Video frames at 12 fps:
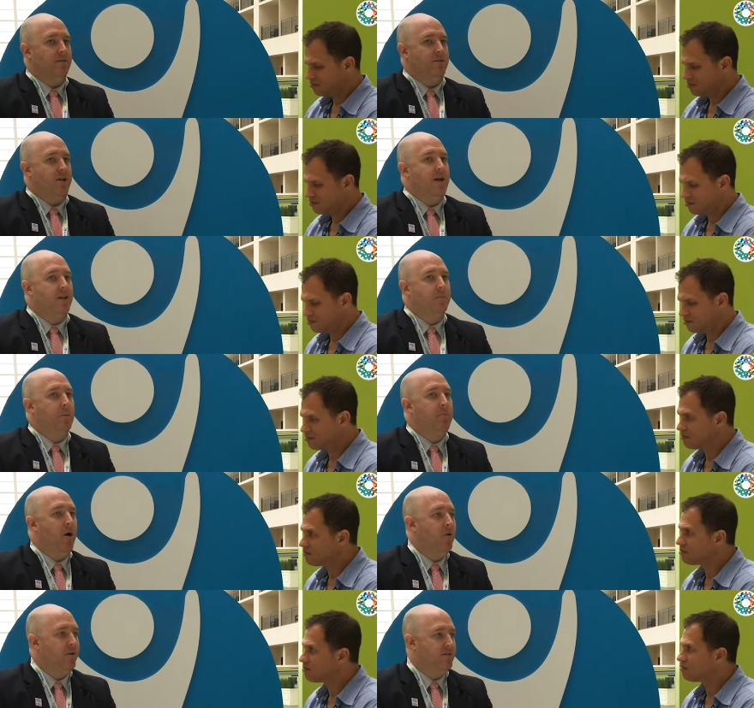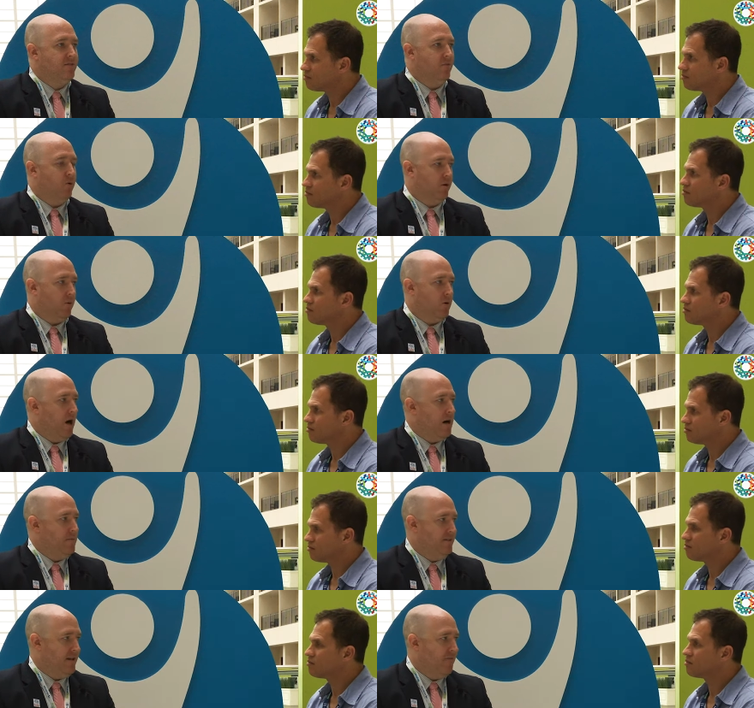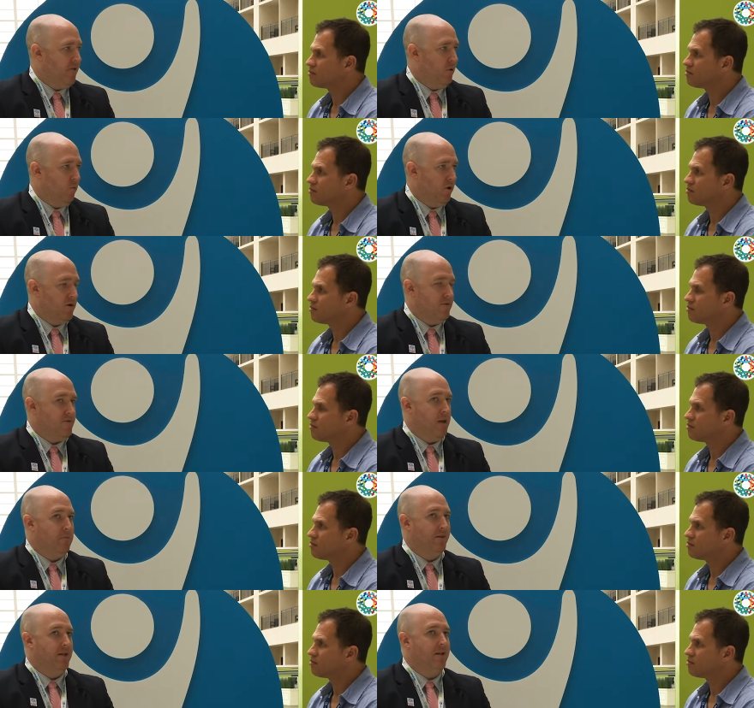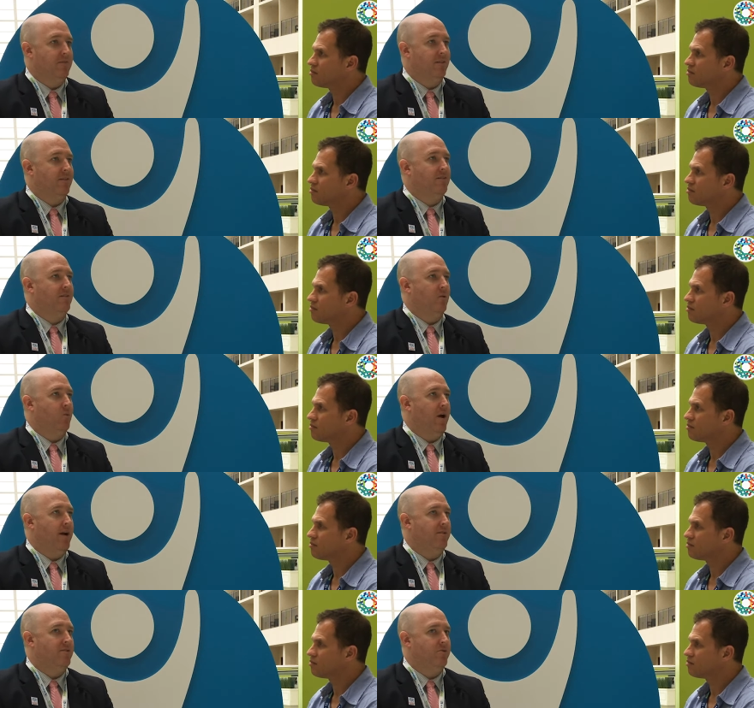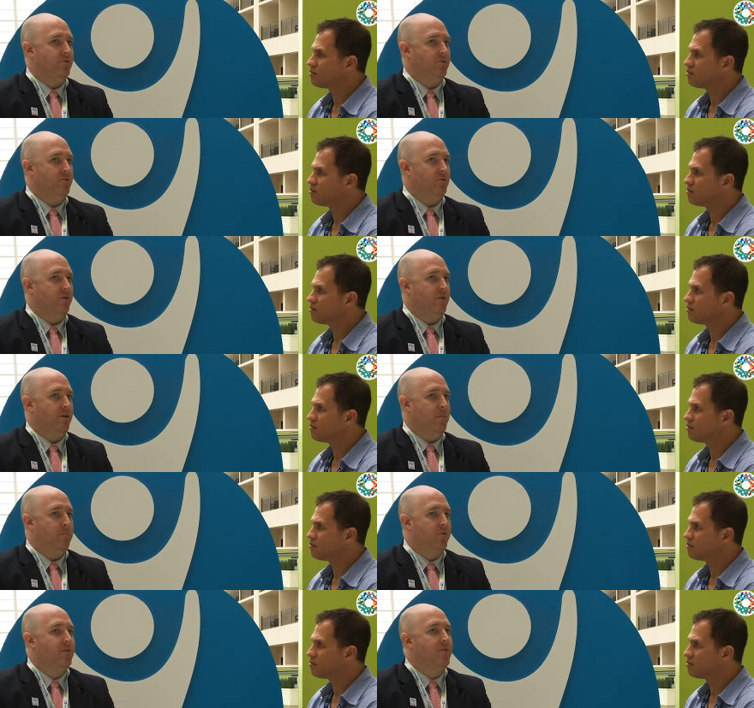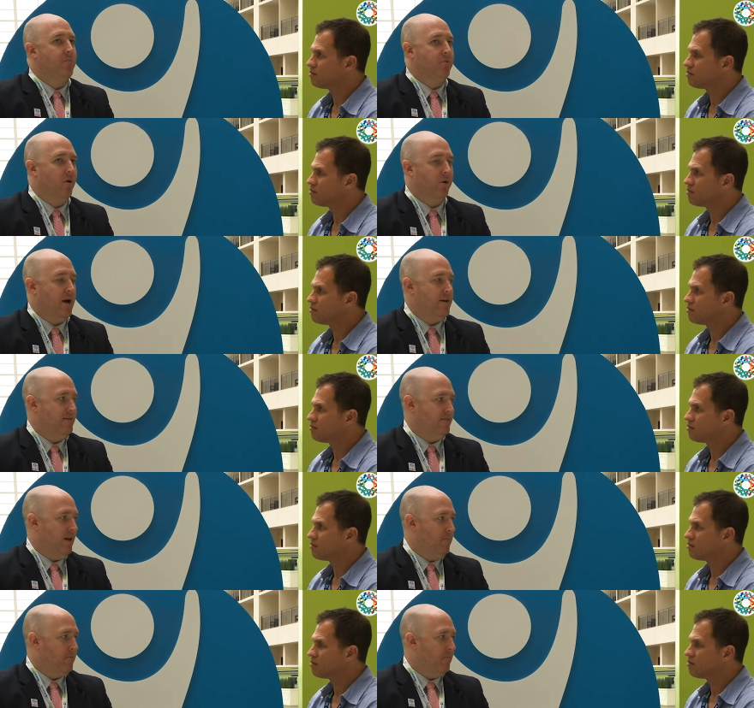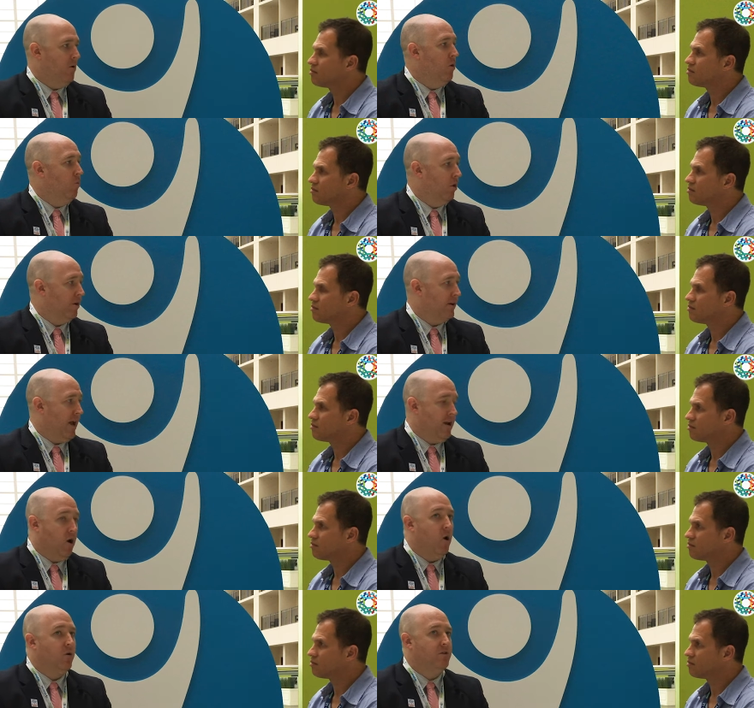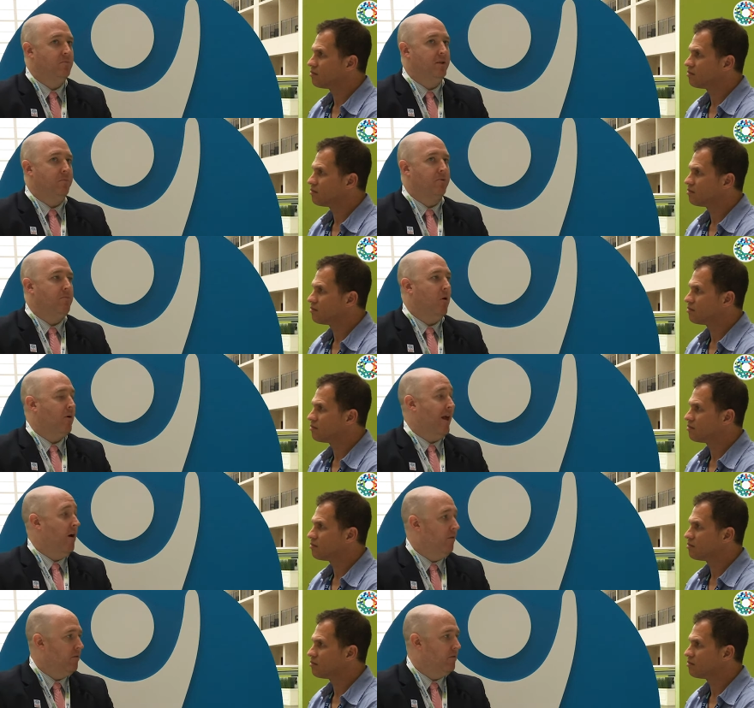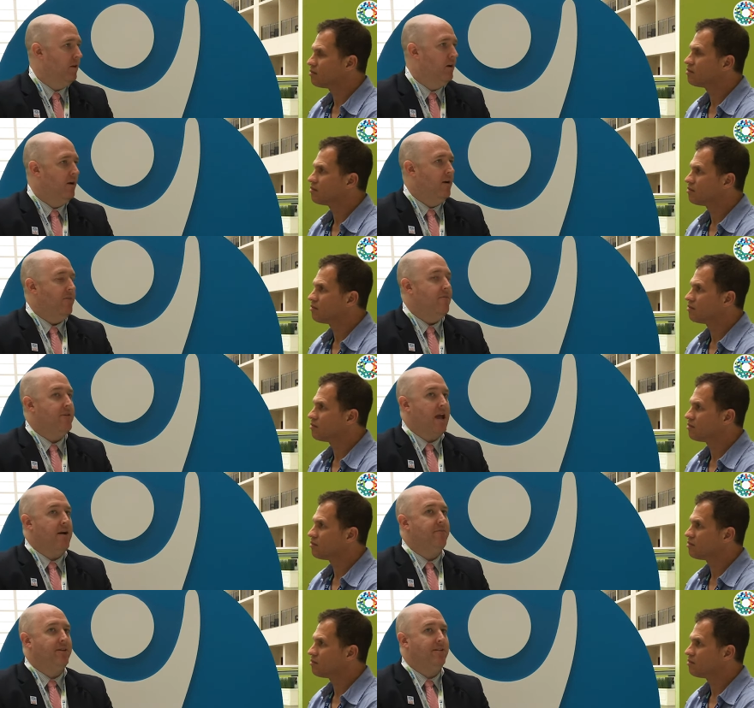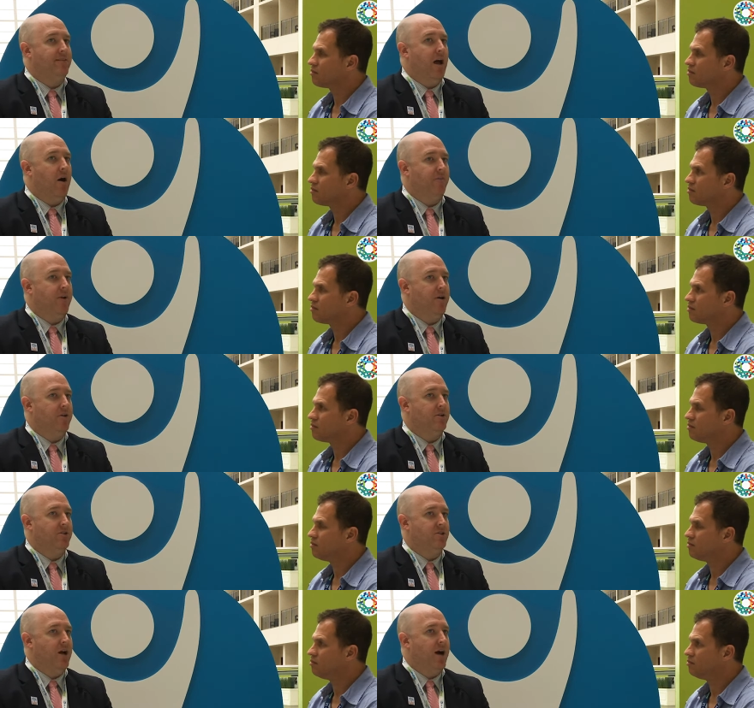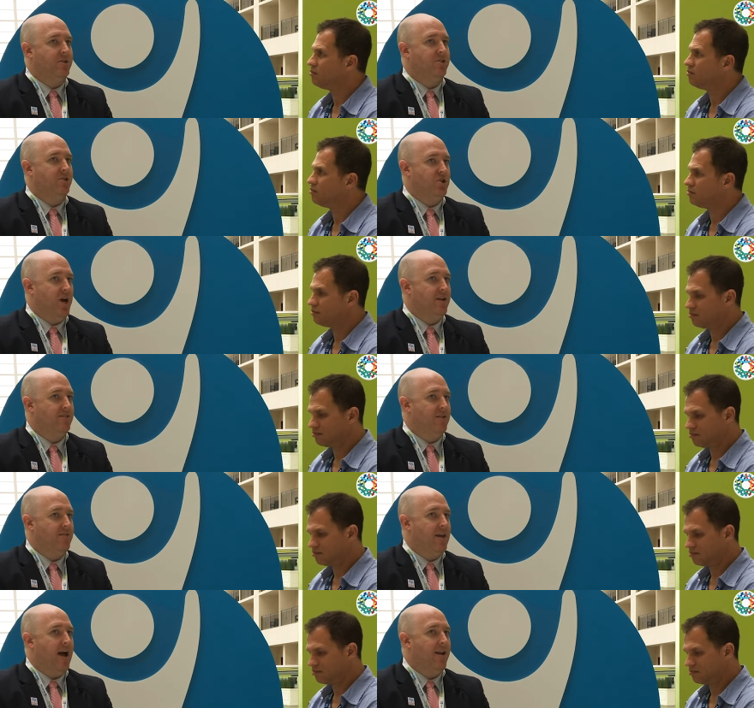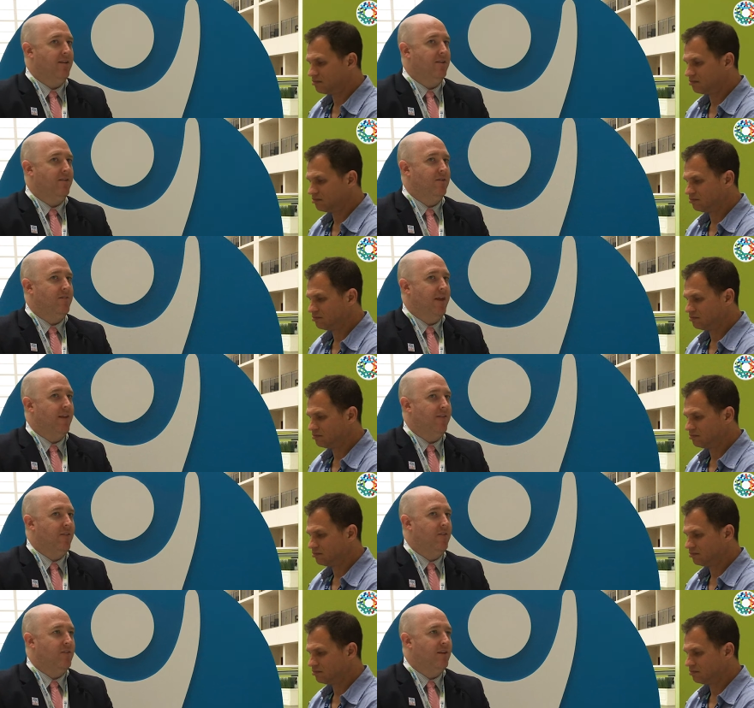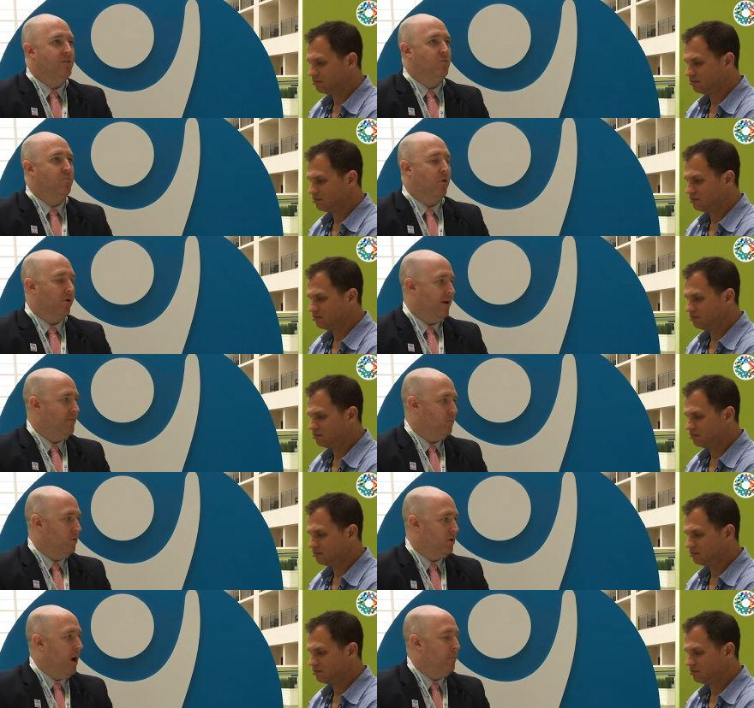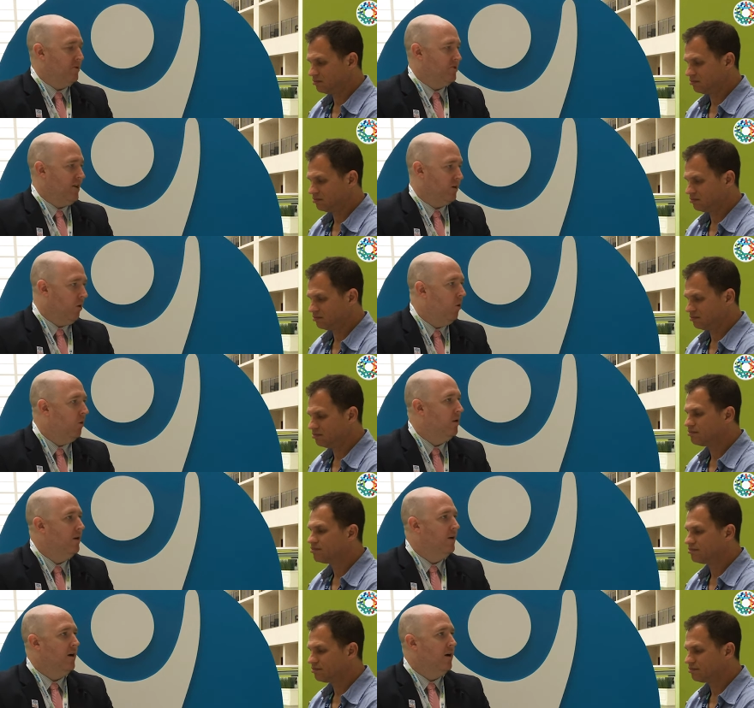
Speaker 1: take the proponents of work requirements at their word. They believe that this is a way to improve the programs and promote work and ultimately promote health. The evidence out there does not suggest that, that, that these programs will accomplish that goal.